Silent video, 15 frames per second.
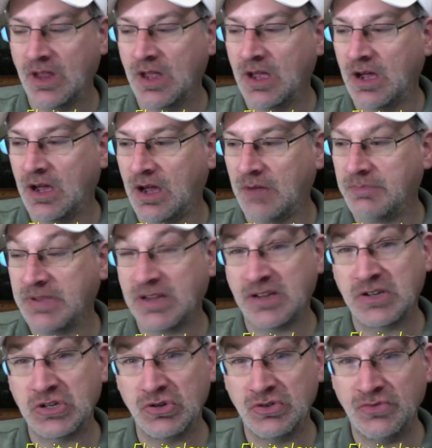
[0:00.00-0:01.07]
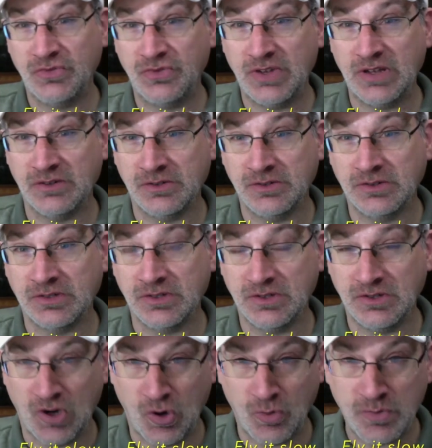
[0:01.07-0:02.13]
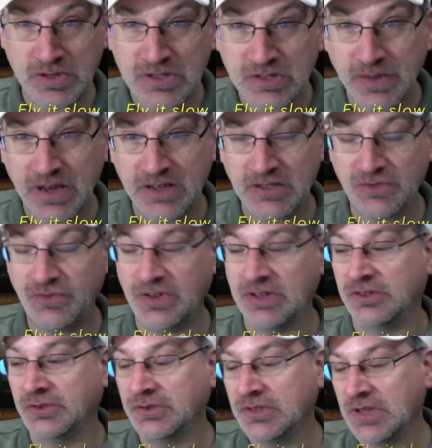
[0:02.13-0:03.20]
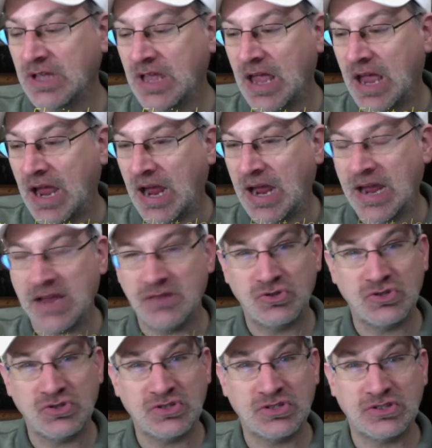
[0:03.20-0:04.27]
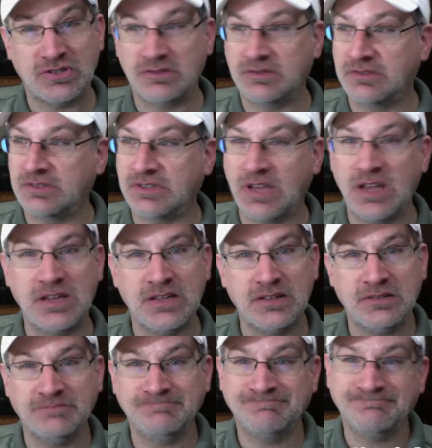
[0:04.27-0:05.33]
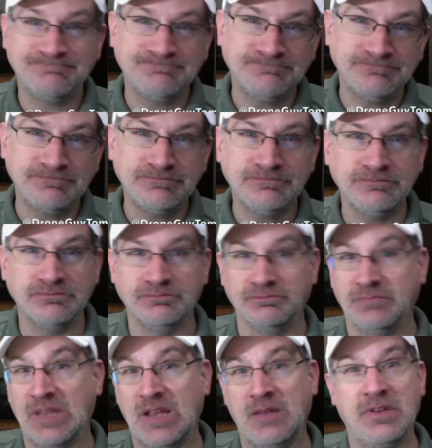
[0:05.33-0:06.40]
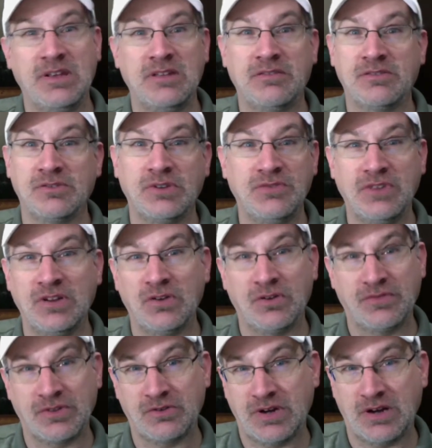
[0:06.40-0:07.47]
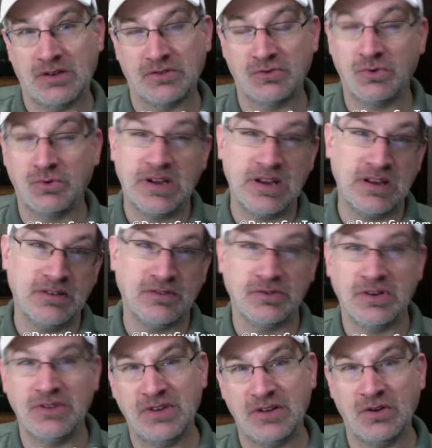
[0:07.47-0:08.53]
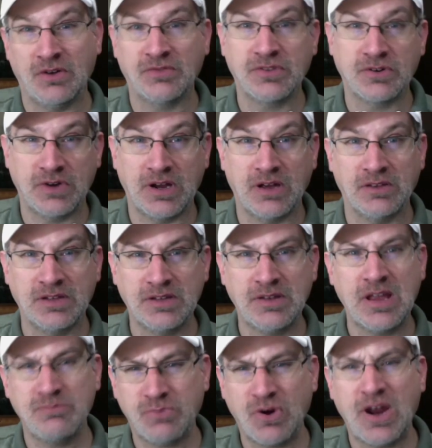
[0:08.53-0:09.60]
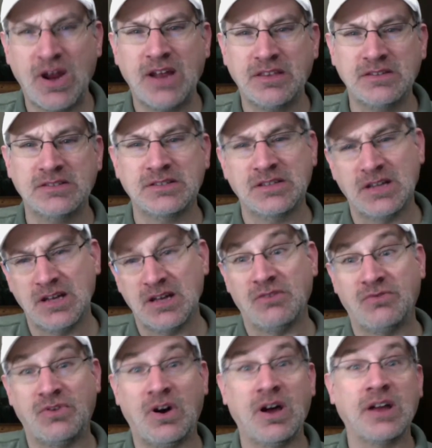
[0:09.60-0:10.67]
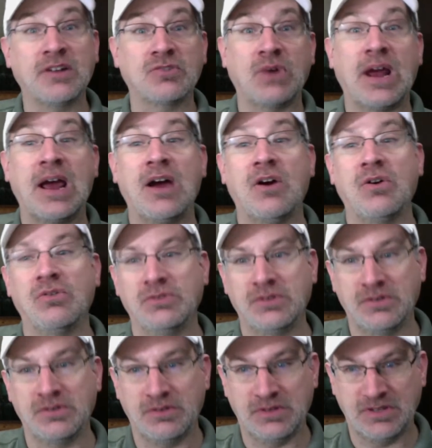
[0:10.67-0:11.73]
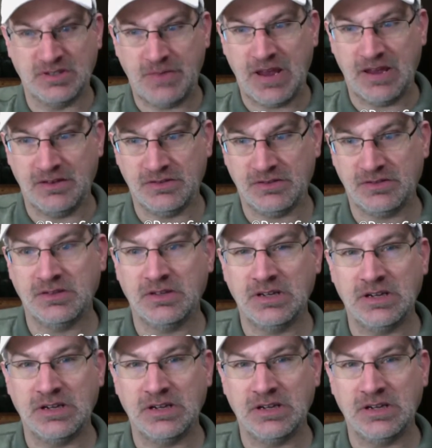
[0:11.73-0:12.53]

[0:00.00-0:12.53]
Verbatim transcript: Uh, pick a good field, good open space field, and just take it maybe 30 feet off the ground, 20, 30 feet off the ground, and, and practice flying around the space.